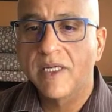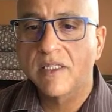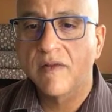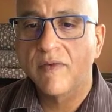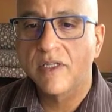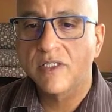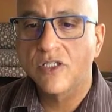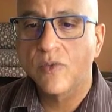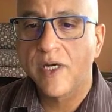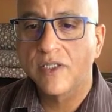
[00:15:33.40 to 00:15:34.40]
myself in the
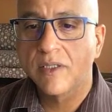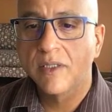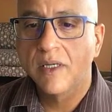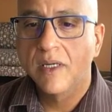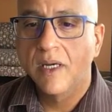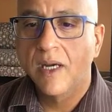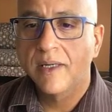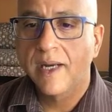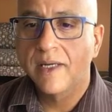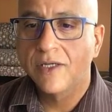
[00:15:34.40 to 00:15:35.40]
situation,
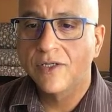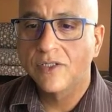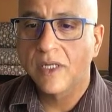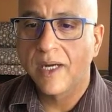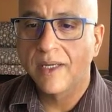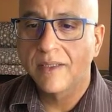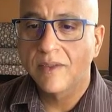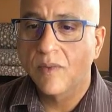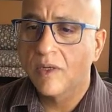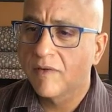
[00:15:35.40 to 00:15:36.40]
and I need to try it.
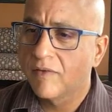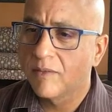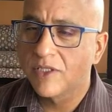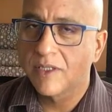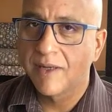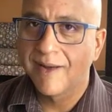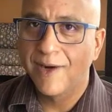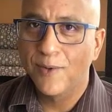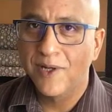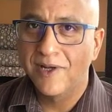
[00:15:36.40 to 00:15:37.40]
Wonderful, Michelle.
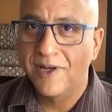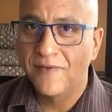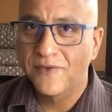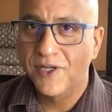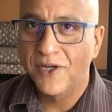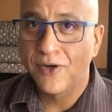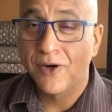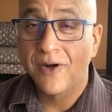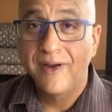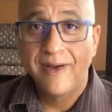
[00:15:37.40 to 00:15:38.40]
I would love to
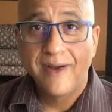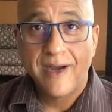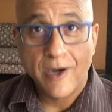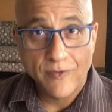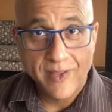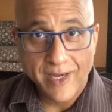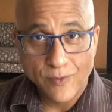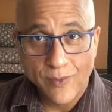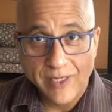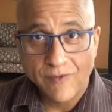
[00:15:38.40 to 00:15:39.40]
hear how
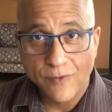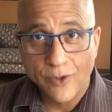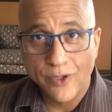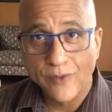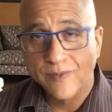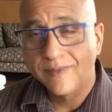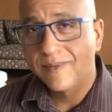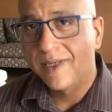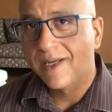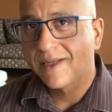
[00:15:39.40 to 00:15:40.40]
that went for you,
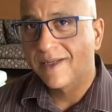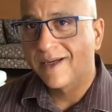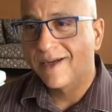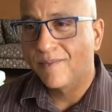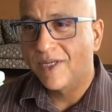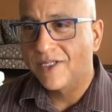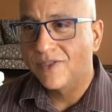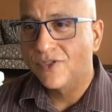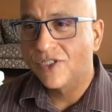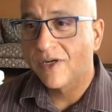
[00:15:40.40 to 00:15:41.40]
and please
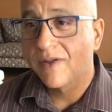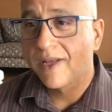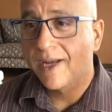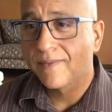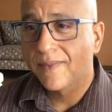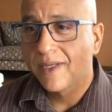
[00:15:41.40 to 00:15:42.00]
do share that.